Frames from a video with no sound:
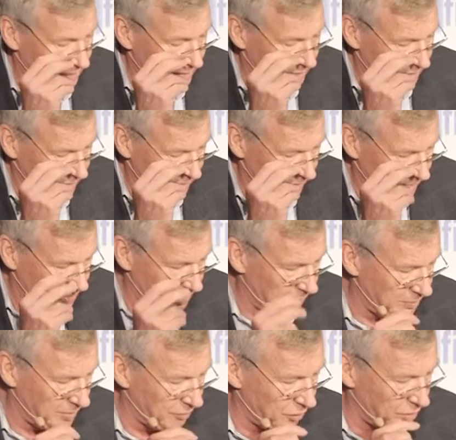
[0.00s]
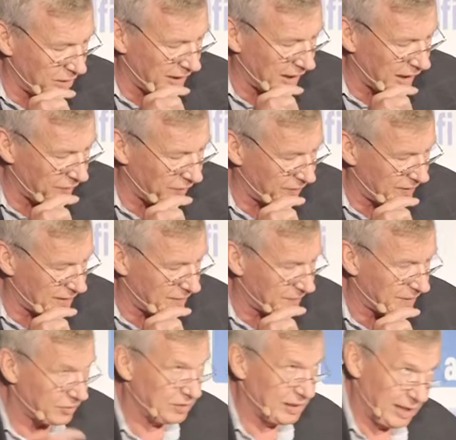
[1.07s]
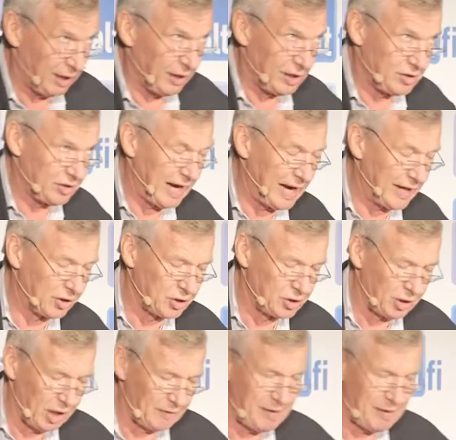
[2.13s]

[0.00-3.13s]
to do a bit of work over at the, as Lendlease gained control